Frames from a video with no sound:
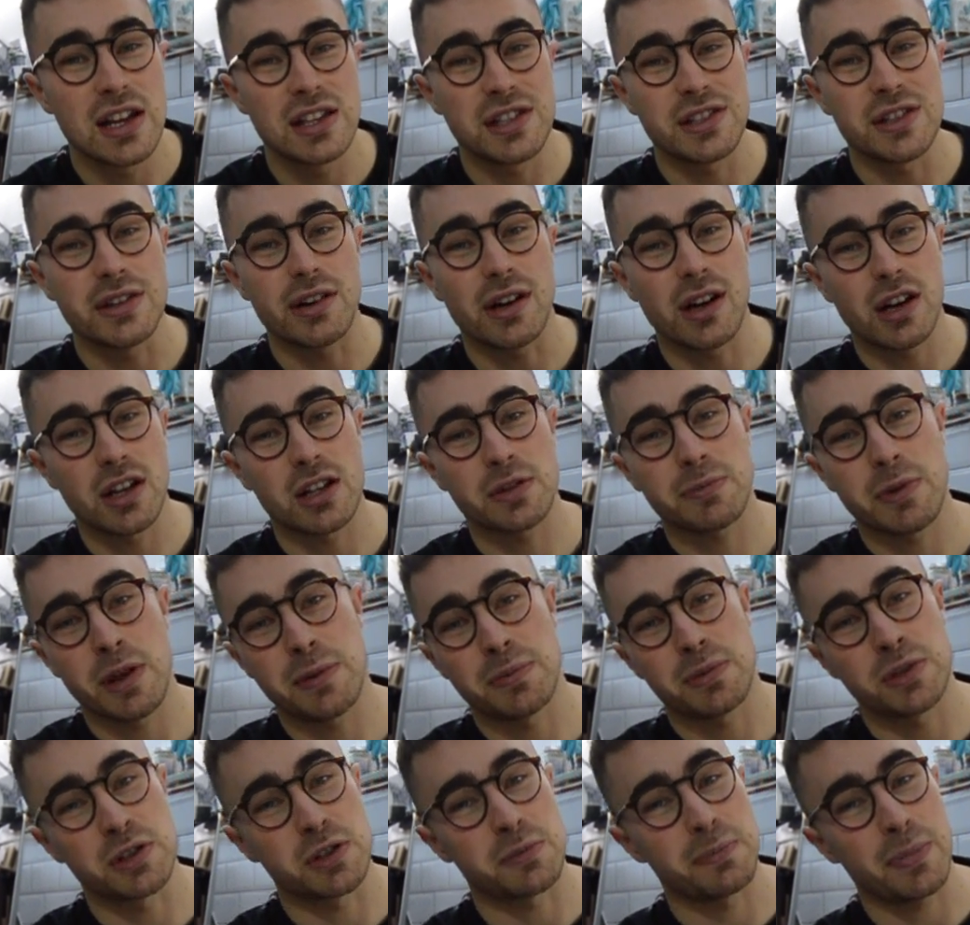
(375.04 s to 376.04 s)
to ask
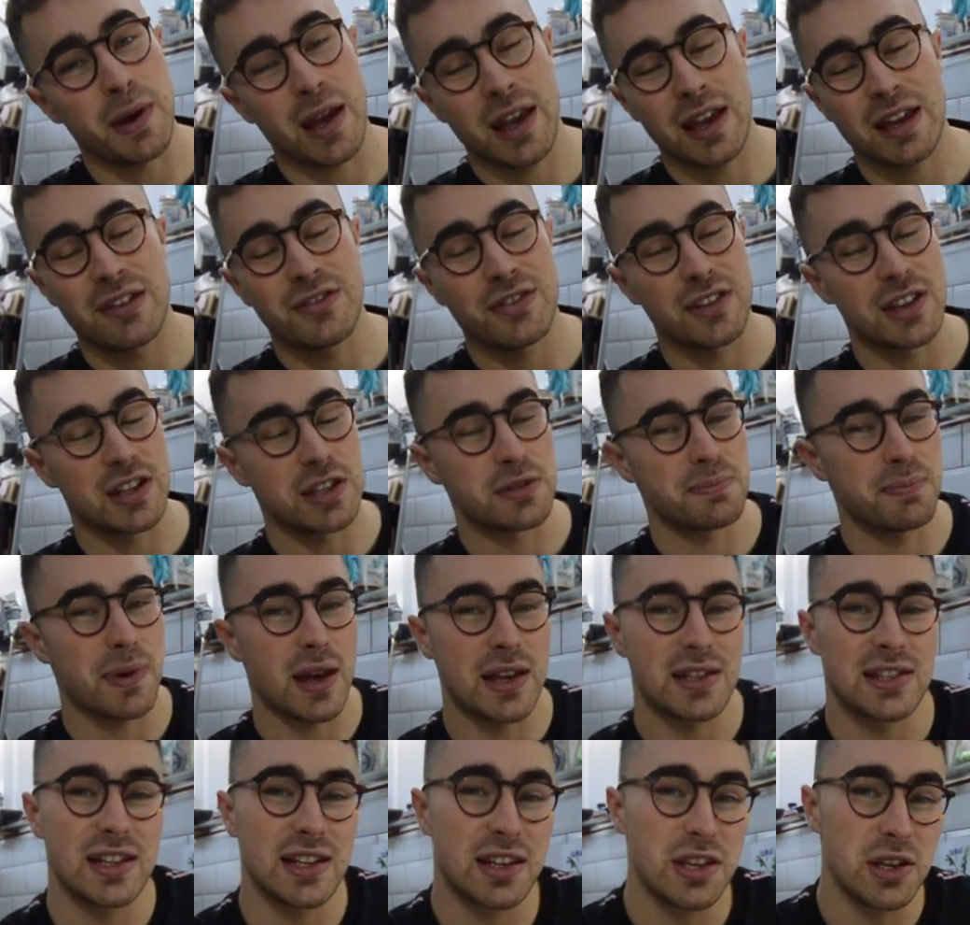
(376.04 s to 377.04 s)
people to pay for this
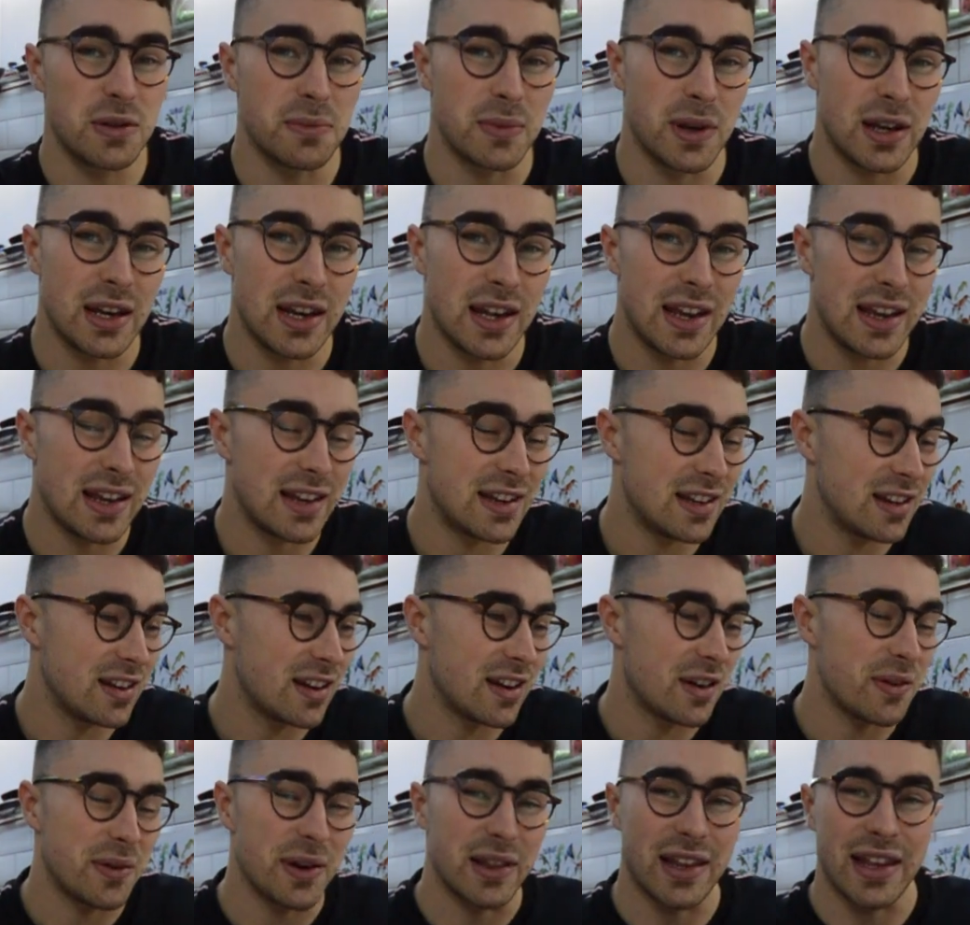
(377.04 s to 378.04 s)
basic human need, you
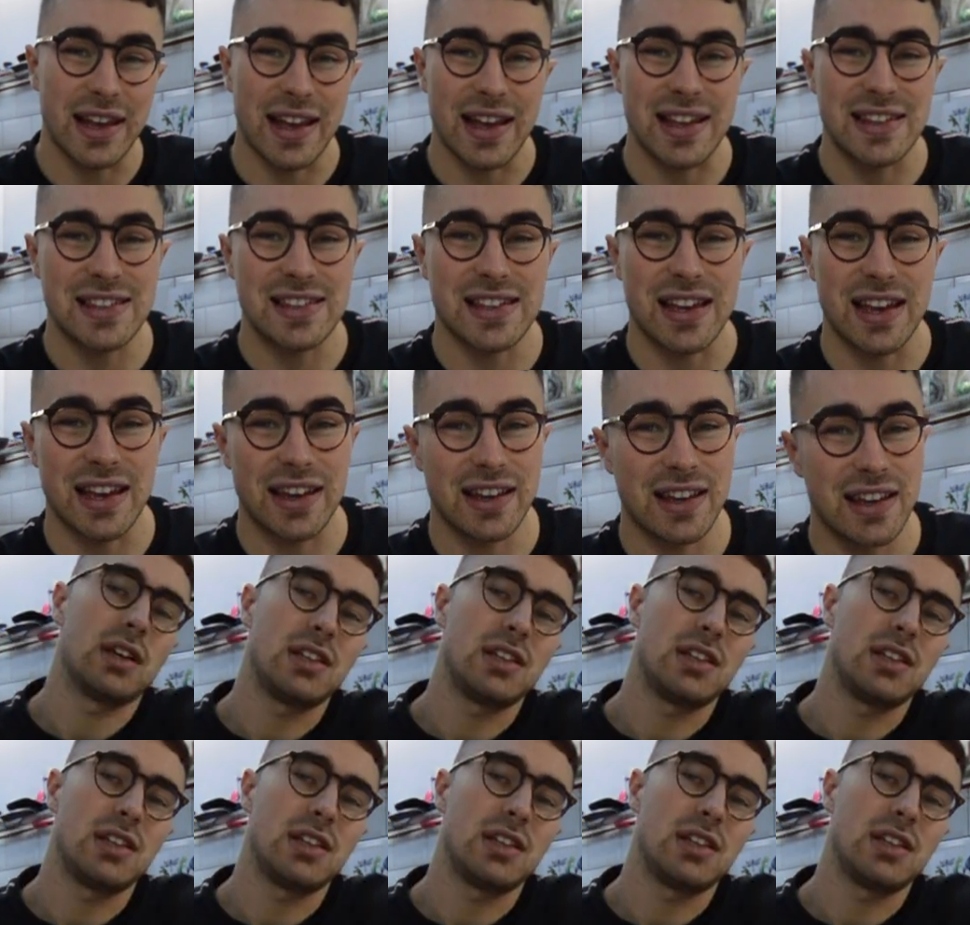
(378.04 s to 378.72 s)
know, when they get sick.